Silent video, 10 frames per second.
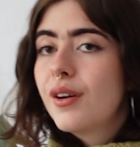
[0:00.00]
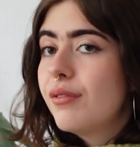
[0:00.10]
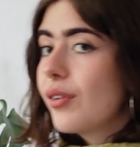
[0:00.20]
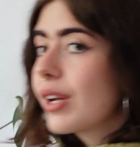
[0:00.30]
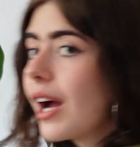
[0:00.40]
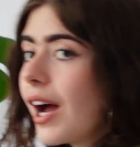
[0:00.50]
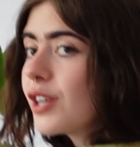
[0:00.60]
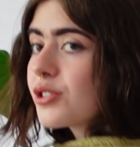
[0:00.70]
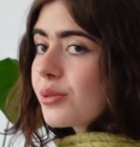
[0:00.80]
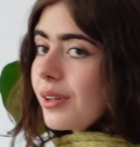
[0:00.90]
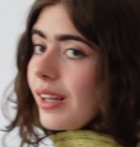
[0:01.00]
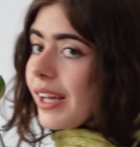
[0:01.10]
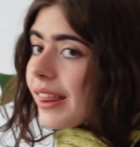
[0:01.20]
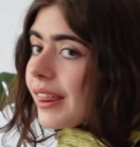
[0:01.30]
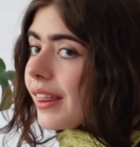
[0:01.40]
very casual
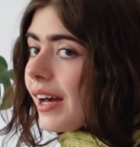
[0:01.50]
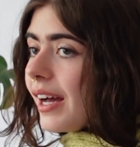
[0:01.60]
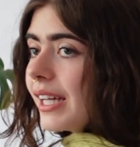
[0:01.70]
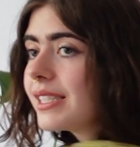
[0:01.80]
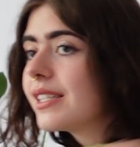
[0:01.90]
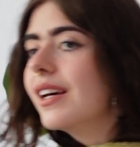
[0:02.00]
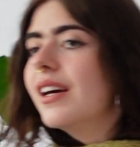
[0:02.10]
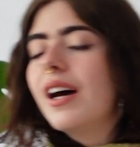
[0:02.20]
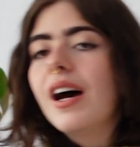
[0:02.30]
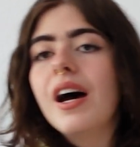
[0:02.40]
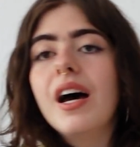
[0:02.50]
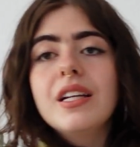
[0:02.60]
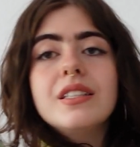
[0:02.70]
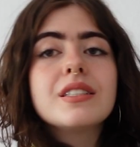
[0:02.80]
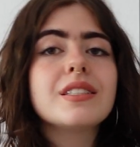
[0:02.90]
like that,
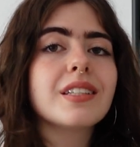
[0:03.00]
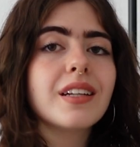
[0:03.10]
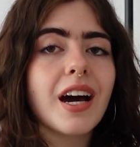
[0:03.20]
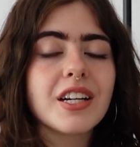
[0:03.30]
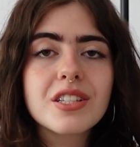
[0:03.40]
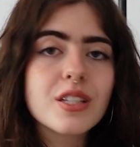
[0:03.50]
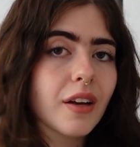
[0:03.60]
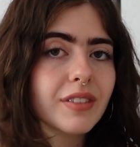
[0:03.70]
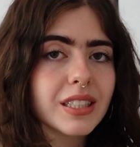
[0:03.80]
and I just love